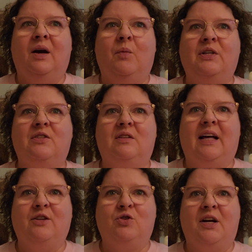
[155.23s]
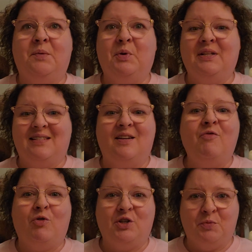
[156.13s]
was trying to put a
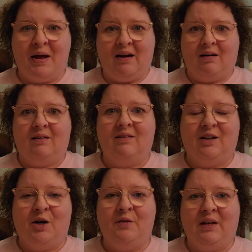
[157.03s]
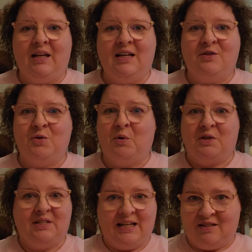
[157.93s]
suffrage banner on the King's
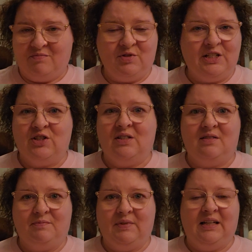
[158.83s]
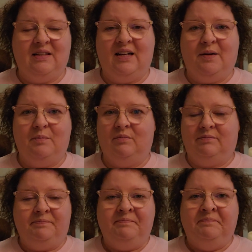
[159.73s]
horse, and she just ended up
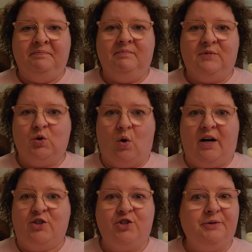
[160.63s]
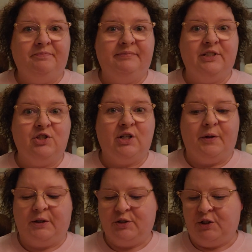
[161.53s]
squashed. It's just all
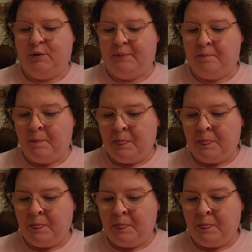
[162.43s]
there is to it.